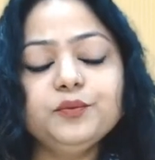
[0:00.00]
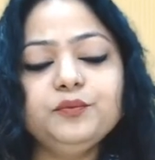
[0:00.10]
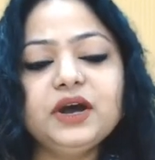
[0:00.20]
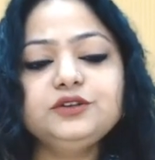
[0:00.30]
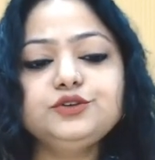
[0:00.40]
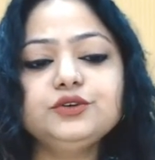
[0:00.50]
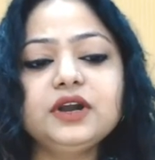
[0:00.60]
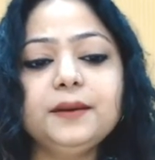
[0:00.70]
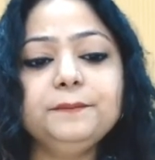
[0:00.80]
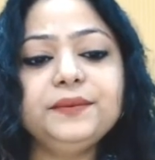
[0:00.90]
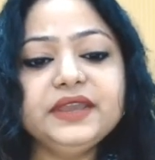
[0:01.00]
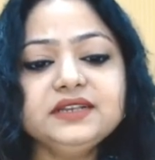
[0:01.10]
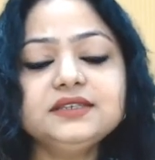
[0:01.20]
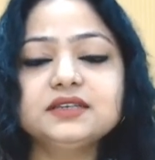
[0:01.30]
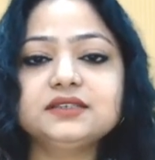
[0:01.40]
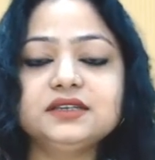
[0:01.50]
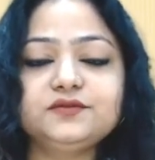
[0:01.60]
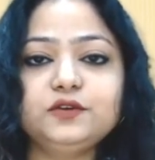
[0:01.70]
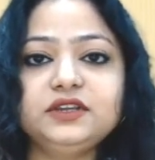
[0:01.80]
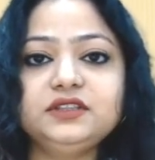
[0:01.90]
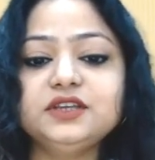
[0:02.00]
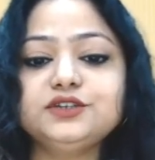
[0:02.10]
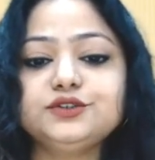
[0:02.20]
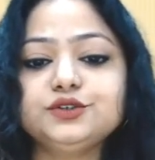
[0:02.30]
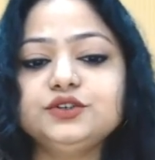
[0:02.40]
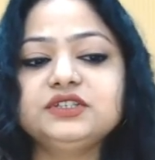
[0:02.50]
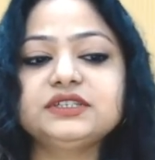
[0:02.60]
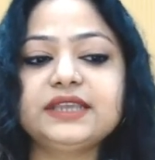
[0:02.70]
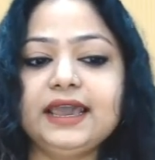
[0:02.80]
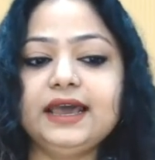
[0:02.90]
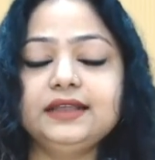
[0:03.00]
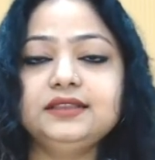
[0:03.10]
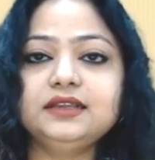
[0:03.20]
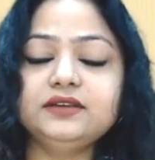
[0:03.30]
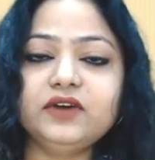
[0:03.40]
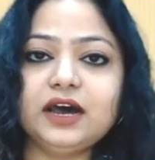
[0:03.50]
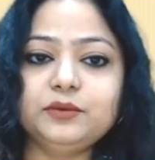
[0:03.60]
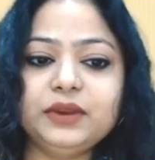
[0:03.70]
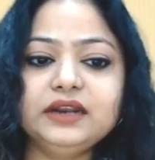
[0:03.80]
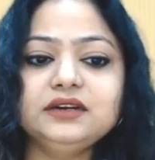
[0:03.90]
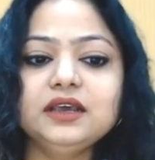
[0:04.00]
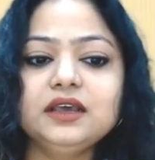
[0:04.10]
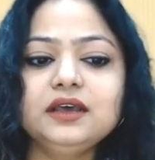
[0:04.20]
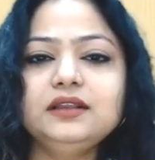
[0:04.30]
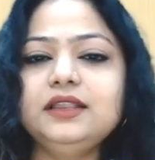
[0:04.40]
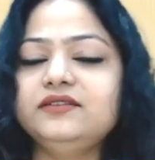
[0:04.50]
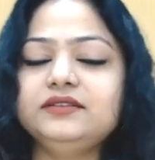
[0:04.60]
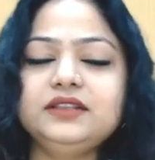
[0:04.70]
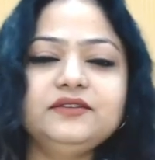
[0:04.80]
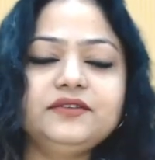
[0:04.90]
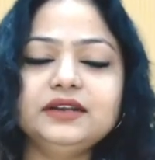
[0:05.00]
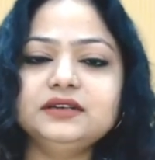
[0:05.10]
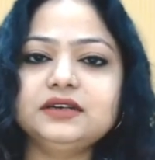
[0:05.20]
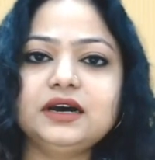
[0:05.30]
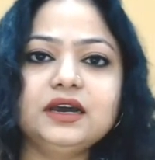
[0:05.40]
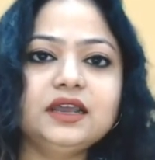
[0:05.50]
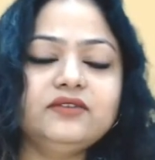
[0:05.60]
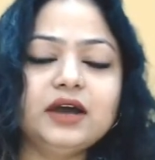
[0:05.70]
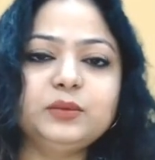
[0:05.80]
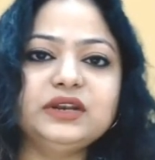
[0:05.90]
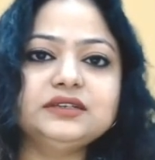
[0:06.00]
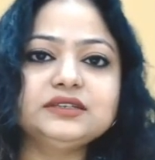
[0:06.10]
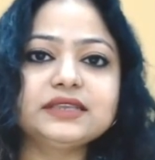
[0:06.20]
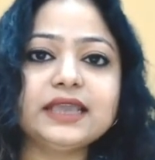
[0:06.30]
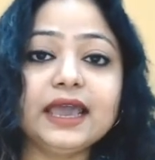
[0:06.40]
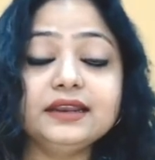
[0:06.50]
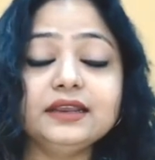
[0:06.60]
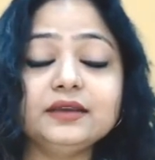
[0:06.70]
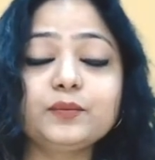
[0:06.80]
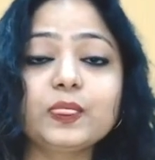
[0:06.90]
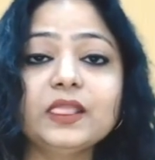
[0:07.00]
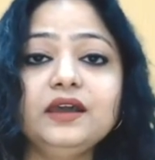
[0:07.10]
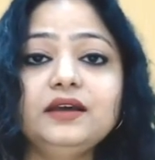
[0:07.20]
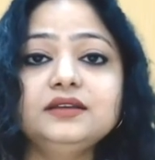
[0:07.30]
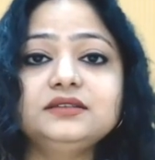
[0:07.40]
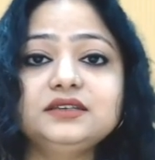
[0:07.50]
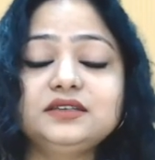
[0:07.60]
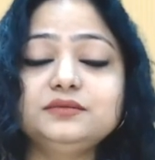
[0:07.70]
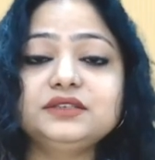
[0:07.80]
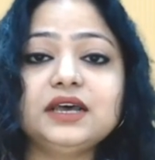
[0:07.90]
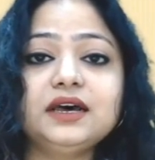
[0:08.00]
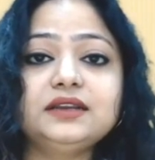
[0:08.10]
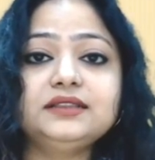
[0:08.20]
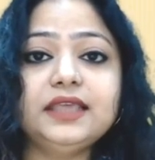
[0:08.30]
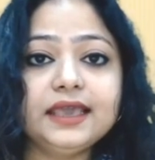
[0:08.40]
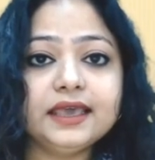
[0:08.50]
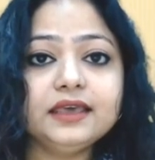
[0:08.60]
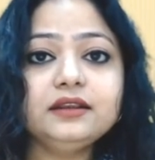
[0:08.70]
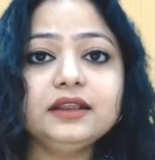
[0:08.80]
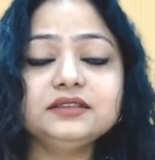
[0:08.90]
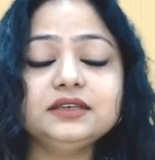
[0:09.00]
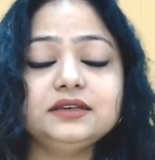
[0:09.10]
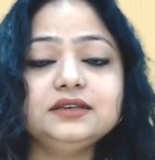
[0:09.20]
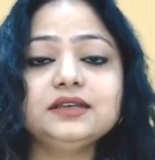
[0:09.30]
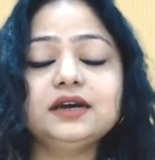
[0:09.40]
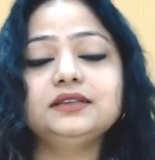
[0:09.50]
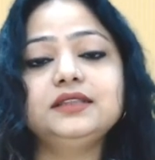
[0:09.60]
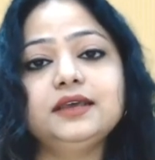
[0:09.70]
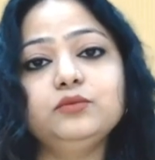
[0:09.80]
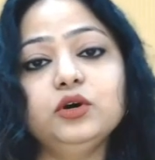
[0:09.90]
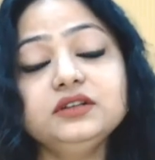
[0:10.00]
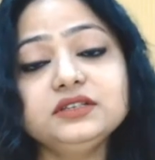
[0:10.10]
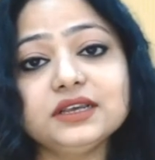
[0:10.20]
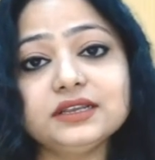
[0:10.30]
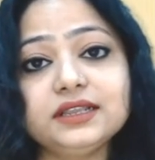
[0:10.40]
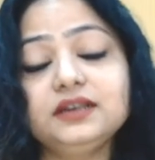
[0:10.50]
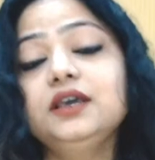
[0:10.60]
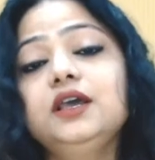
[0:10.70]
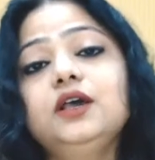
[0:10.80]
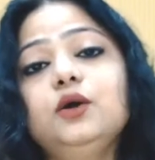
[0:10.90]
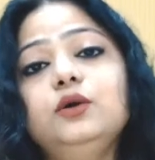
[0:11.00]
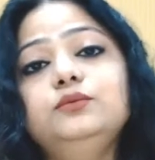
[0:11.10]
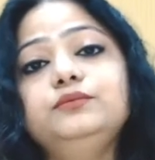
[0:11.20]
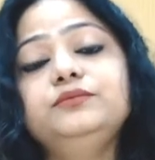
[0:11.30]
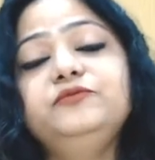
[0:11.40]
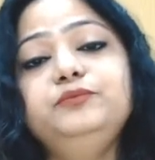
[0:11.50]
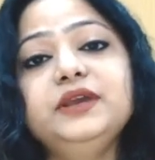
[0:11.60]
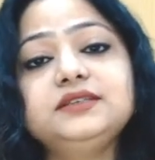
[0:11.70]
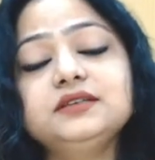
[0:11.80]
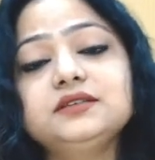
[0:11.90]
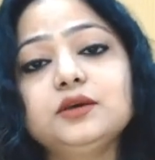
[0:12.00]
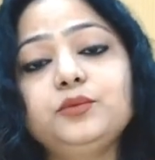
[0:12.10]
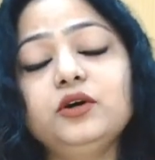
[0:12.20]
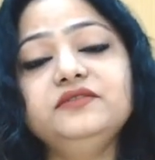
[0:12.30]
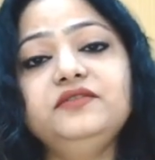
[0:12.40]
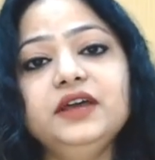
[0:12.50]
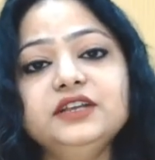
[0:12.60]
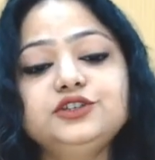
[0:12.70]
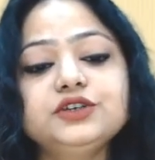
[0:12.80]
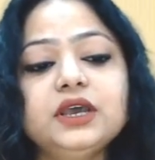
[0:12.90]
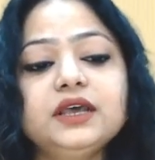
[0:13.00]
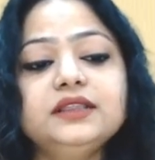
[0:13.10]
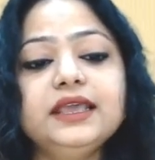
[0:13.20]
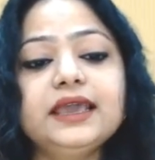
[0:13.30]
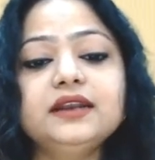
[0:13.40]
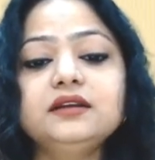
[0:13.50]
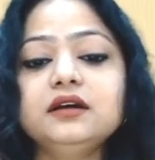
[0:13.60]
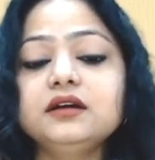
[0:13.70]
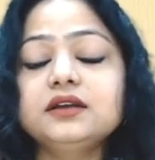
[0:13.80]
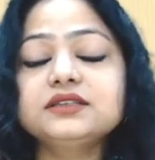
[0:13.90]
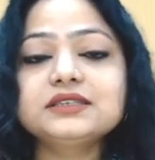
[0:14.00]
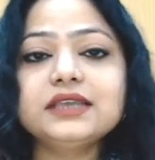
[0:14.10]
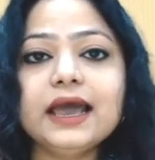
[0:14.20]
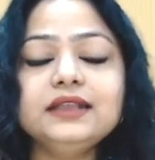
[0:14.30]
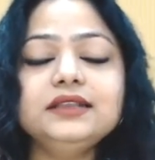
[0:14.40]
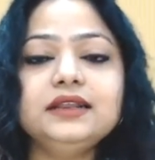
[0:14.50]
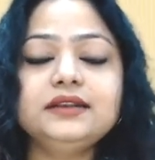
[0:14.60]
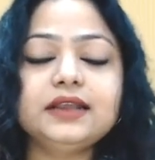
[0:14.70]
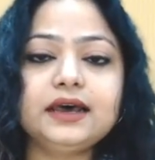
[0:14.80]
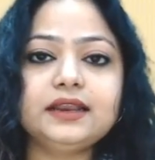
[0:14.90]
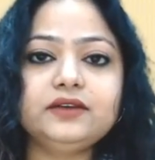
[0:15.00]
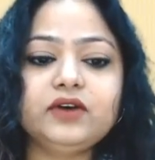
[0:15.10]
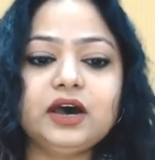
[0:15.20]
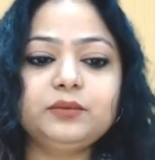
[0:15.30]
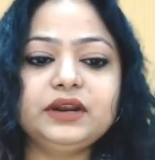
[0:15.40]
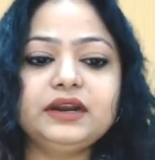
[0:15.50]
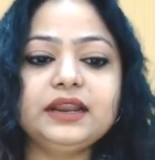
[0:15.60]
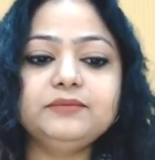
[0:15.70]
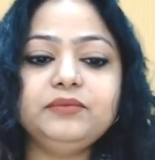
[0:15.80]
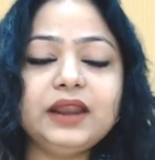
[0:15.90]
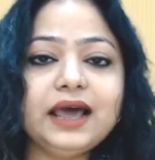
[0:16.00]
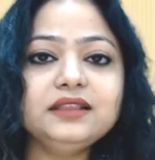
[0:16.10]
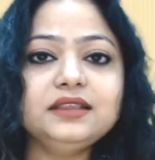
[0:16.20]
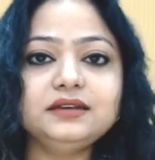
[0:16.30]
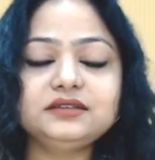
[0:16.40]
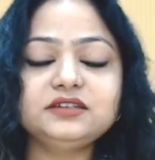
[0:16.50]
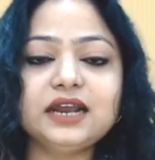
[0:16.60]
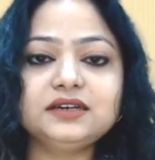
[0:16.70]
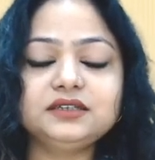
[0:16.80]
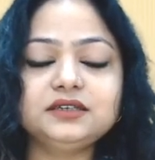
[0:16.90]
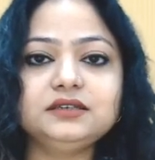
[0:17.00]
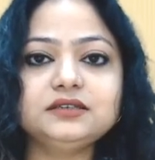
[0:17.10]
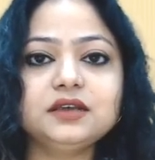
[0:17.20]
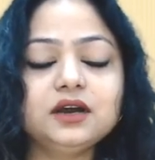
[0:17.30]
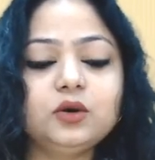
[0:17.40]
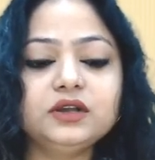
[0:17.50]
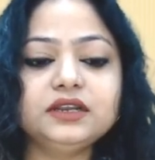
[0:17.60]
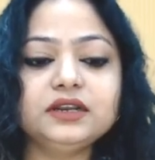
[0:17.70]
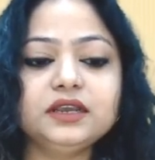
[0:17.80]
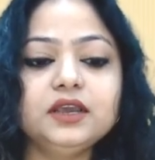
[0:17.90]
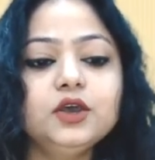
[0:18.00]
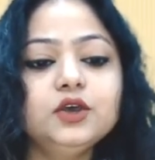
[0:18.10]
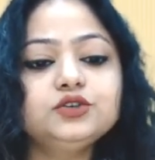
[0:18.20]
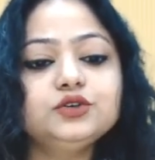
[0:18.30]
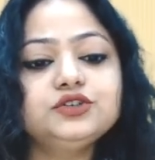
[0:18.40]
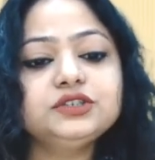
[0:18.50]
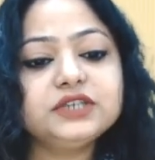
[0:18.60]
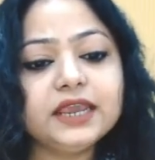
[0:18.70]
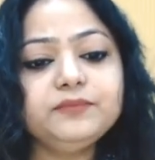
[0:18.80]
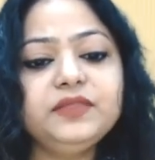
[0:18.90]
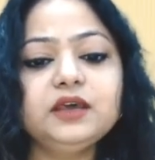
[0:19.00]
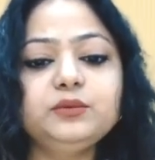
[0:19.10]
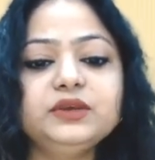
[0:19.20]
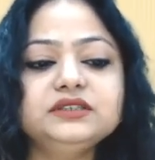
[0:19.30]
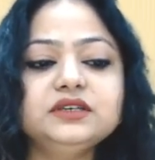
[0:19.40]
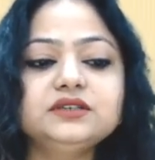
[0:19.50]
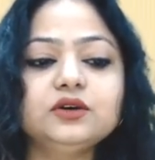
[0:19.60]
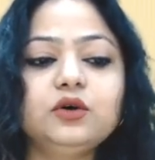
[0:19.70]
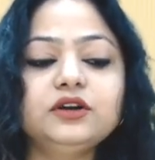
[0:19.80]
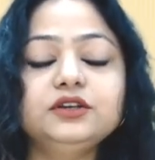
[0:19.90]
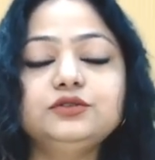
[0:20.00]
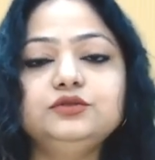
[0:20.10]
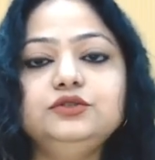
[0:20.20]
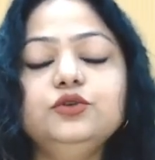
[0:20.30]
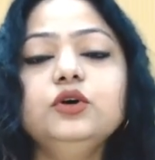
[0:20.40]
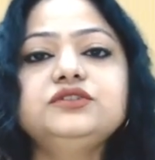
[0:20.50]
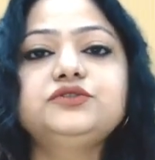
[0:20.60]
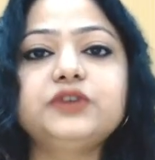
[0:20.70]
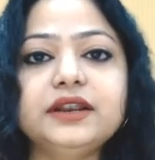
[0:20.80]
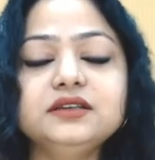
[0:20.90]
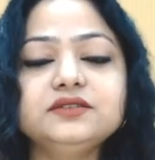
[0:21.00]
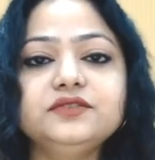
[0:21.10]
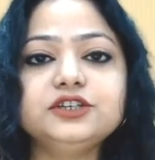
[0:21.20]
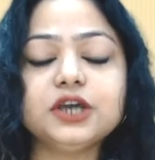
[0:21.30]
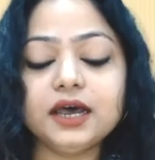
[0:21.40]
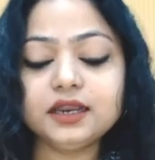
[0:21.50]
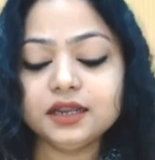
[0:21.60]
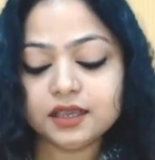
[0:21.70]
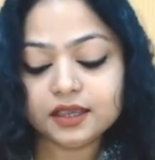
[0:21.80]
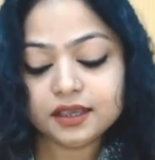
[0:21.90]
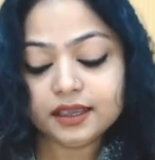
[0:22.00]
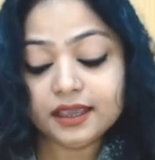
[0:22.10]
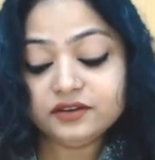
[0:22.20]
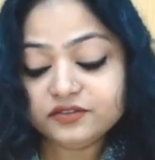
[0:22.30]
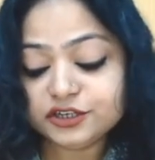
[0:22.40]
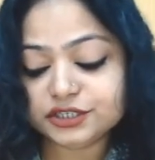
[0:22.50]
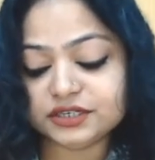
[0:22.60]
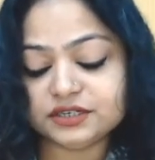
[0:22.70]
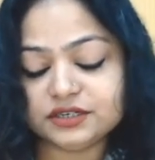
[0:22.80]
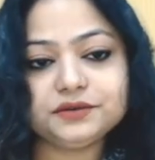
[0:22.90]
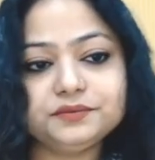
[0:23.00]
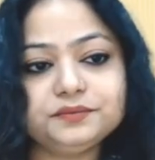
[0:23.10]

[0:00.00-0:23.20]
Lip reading: But to compete successfully, they should scan the environment. The different environmental scanning systems are there, and theories are there, models are there, on basis upon which they can scan the entire environment and plan their strategies accordingly. So shape their business according to those trends which are envisioned.